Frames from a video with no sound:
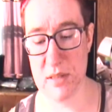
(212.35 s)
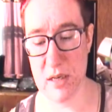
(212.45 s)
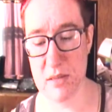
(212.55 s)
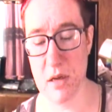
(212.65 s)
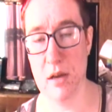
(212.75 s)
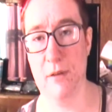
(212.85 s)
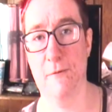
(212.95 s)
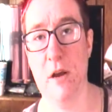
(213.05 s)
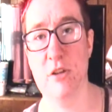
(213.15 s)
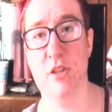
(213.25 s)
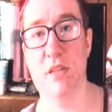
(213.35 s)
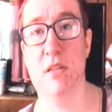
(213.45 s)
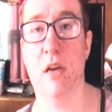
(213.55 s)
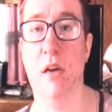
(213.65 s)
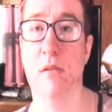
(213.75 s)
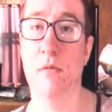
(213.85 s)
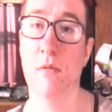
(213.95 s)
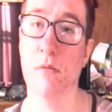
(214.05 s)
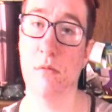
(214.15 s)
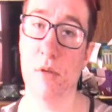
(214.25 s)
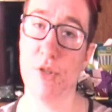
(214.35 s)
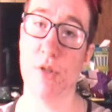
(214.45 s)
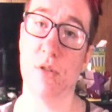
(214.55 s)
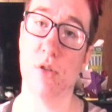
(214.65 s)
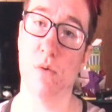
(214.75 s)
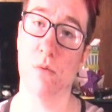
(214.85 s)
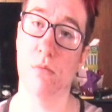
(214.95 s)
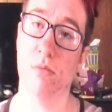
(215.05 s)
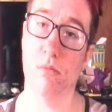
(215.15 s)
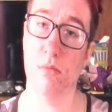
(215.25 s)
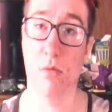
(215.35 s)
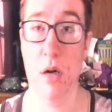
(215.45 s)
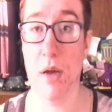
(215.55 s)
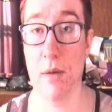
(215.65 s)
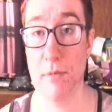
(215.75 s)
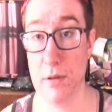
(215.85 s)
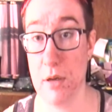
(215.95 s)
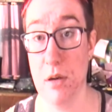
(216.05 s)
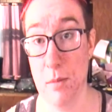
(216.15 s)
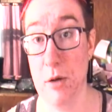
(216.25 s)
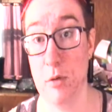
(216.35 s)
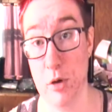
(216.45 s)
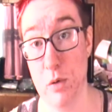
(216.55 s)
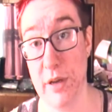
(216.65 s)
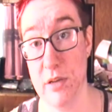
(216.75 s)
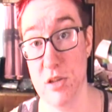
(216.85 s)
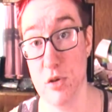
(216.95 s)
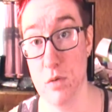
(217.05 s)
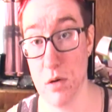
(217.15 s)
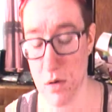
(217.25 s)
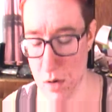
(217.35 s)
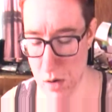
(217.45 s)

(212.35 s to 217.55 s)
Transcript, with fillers: textile and fashion design which is the one I'm thinking about going into.